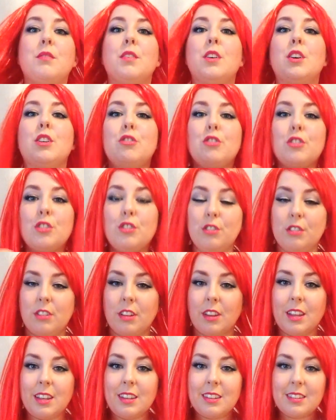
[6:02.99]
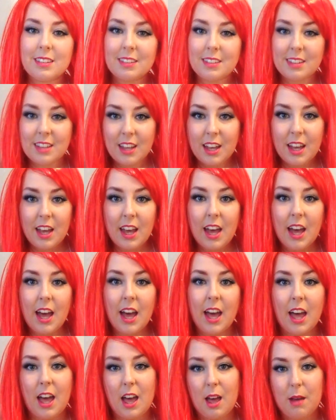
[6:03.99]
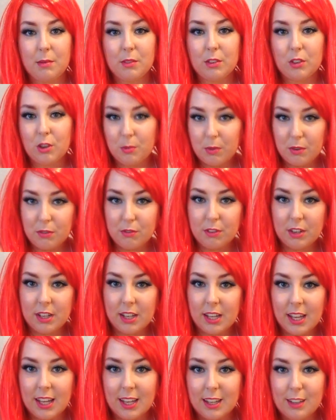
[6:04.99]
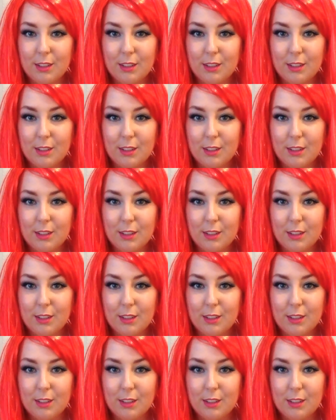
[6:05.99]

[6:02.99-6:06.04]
version to this. It's going to be freaky,